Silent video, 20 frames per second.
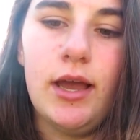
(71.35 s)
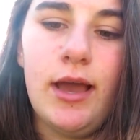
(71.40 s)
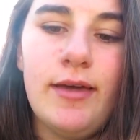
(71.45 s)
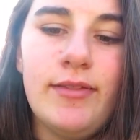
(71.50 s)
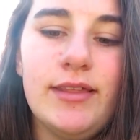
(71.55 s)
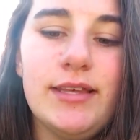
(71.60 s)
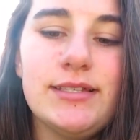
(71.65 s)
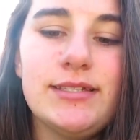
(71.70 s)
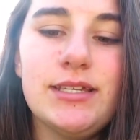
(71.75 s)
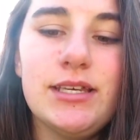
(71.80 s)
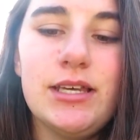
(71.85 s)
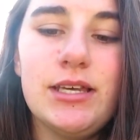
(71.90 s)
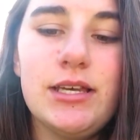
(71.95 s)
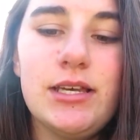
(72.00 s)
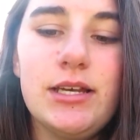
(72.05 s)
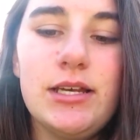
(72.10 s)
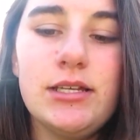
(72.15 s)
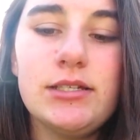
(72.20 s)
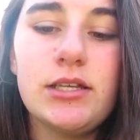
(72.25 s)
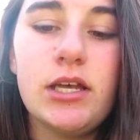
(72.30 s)
And this
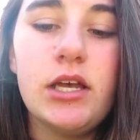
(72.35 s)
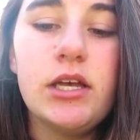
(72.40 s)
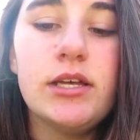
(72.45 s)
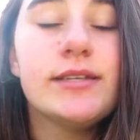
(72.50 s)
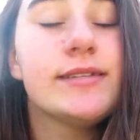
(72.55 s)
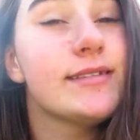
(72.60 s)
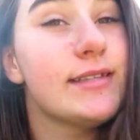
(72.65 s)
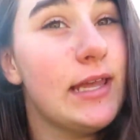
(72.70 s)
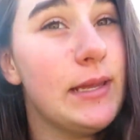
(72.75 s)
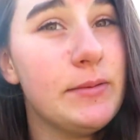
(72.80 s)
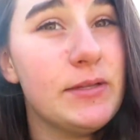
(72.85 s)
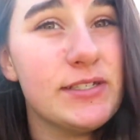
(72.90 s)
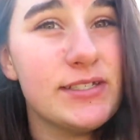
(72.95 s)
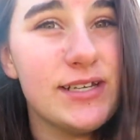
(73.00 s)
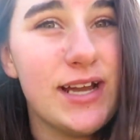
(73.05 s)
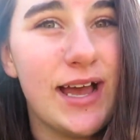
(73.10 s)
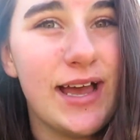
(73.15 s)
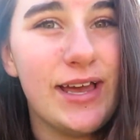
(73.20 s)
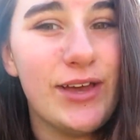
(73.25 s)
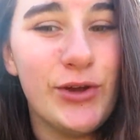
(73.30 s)
is Sleepless
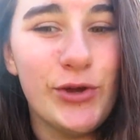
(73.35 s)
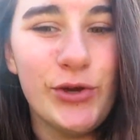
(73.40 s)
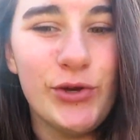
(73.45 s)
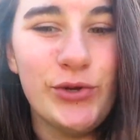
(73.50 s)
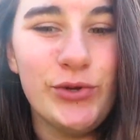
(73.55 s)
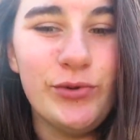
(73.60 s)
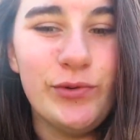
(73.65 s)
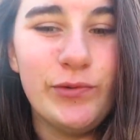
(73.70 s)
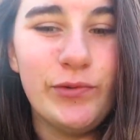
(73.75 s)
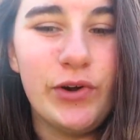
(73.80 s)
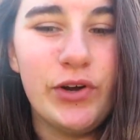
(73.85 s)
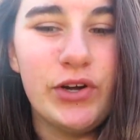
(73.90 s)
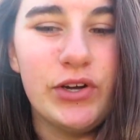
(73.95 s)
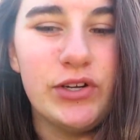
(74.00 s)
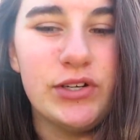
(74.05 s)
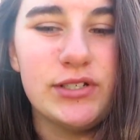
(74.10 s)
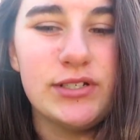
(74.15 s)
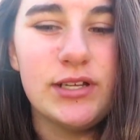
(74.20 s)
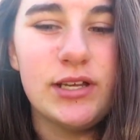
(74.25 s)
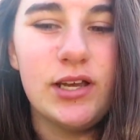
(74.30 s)
Night, who
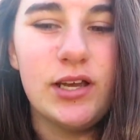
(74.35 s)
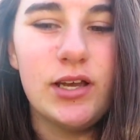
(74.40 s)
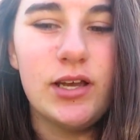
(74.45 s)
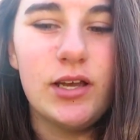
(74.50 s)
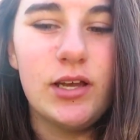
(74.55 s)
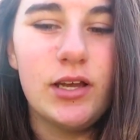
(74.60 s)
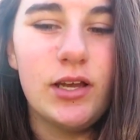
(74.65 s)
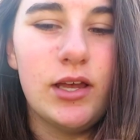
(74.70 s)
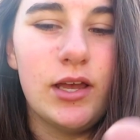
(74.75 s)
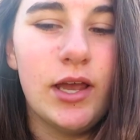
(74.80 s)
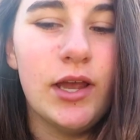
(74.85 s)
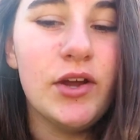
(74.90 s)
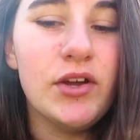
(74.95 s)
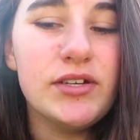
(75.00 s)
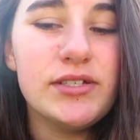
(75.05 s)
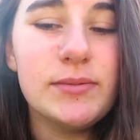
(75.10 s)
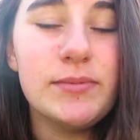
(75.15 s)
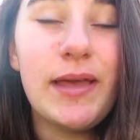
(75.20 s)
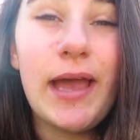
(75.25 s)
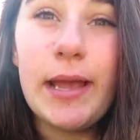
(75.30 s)
wrote, here
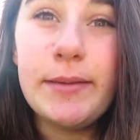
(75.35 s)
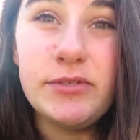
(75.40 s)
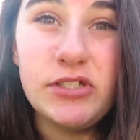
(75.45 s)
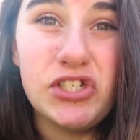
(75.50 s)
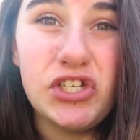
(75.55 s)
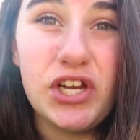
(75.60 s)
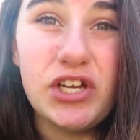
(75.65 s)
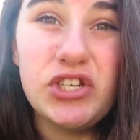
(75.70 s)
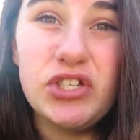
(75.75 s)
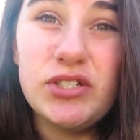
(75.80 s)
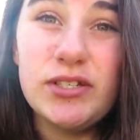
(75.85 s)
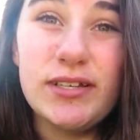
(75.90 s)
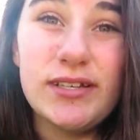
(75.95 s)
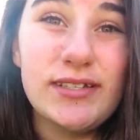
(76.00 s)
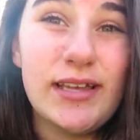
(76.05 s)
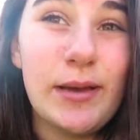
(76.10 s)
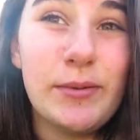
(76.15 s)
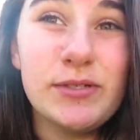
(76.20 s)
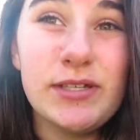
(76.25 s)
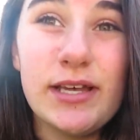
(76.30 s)
are some game suggestions,
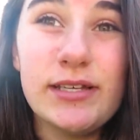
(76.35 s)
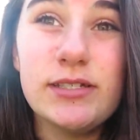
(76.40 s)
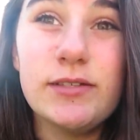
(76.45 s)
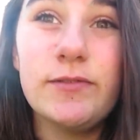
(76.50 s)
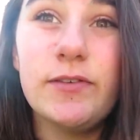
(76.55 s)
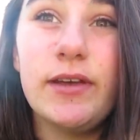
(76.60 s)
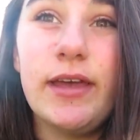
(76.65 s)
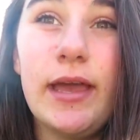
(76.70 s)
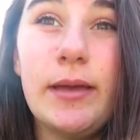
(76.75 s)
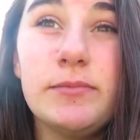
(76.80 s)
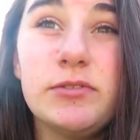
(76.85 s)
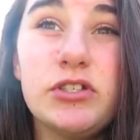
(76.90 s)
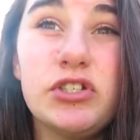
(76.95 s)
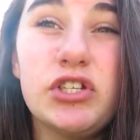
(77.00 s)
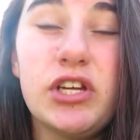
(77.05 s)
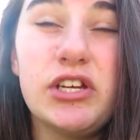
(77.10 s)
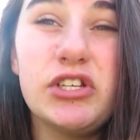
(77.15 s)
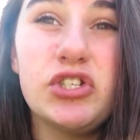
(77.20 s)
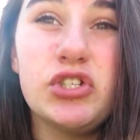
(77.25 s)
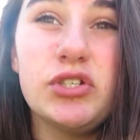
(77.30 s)
because I was asking for game
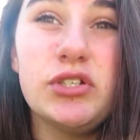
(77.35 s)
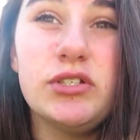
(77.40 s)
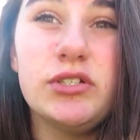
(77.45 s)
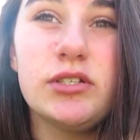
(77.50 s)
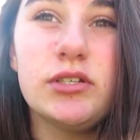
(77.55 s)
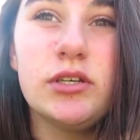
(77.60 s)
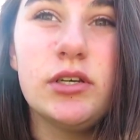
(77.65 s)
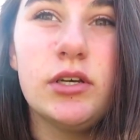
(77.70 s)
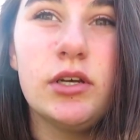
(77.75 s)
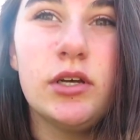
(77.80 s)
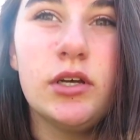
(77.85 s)
suggestions.